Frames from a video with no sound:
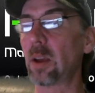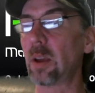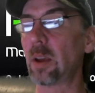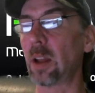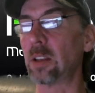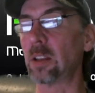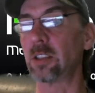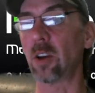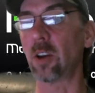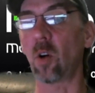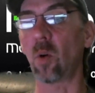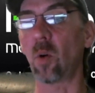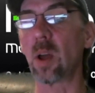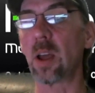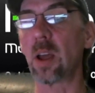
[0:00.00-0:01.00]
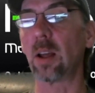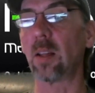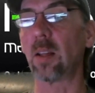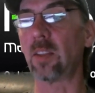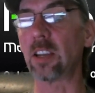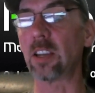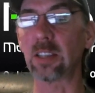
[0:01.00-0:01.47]
and so
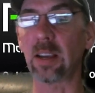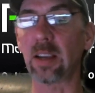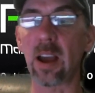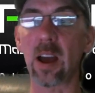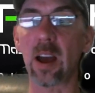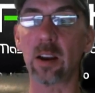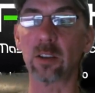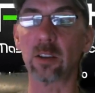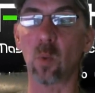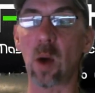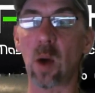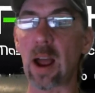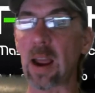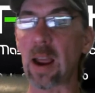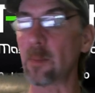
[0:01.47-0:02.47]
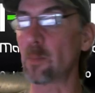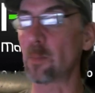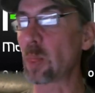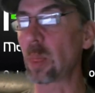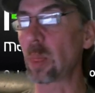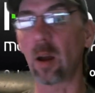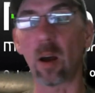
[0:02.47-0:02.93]
this again is why
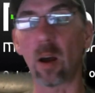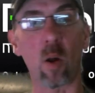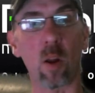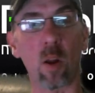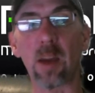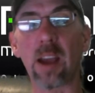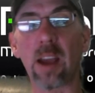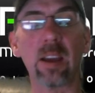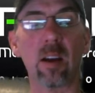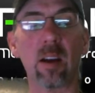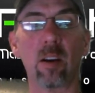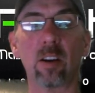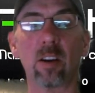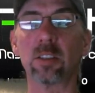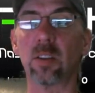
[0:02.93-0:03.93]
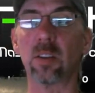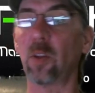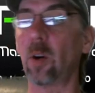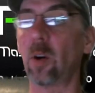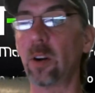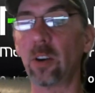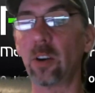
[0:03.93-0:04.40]
all of my carriers, if
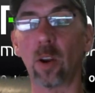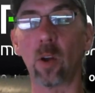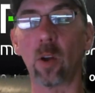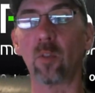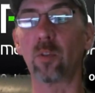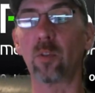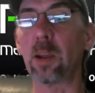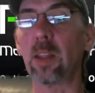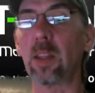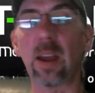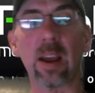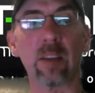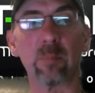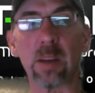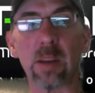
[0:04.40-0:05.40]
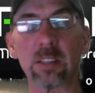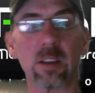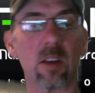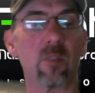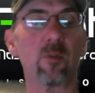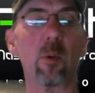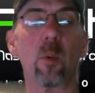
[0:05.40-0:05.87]
they're under load for me, they have my
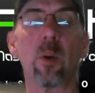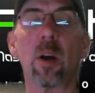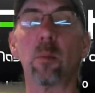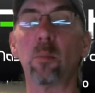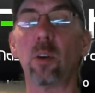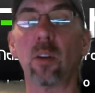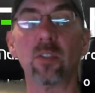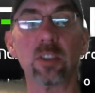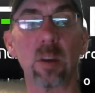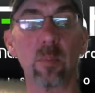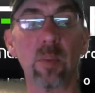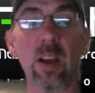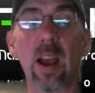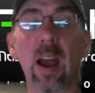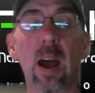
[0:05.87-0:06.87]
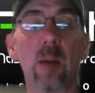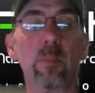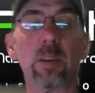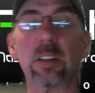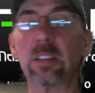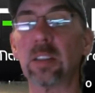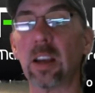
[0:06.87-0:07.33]
cell phone number. If something
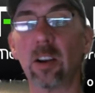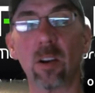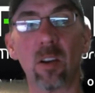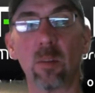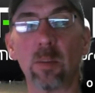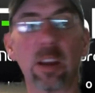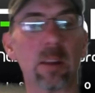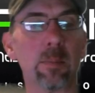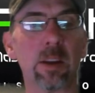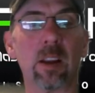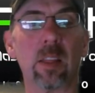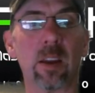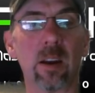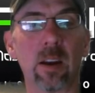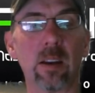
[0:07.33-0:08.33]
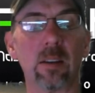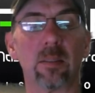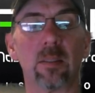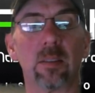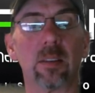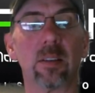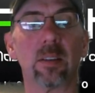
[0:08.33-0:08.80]
happens, they call me in the middle of the night,
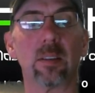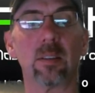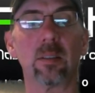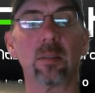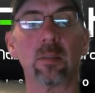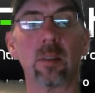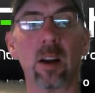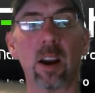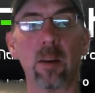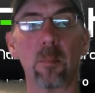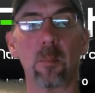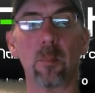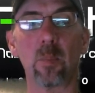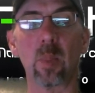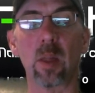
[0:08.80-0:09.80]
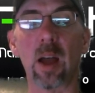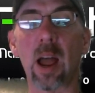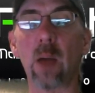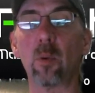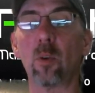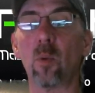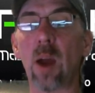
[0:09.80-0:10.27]
right?
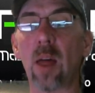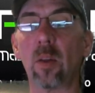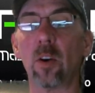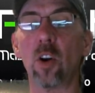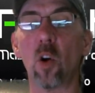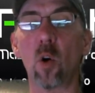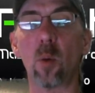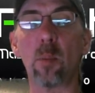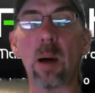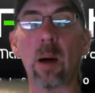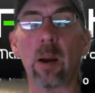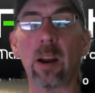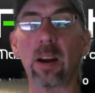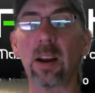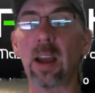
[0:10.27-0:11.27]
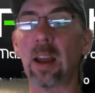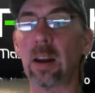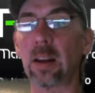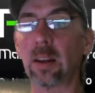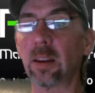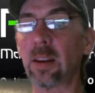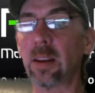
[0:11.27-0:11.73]
I would rather know about it and